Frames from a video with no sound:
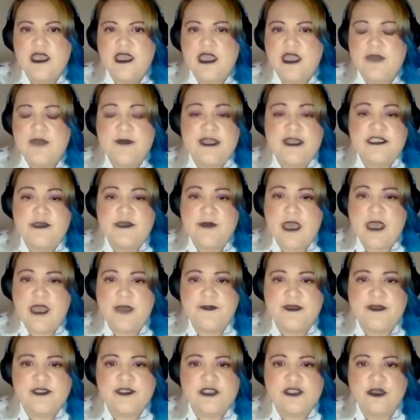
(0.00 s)
it made him
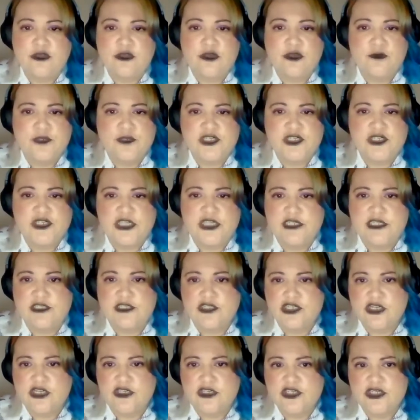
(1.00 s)
happy, so who was she to
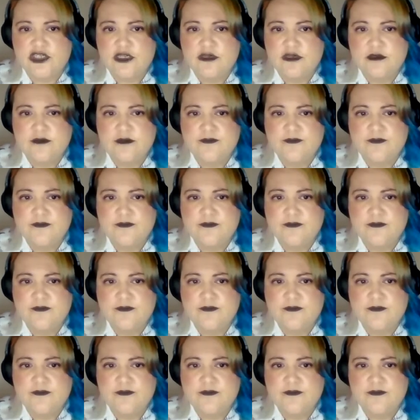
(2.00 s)
judge?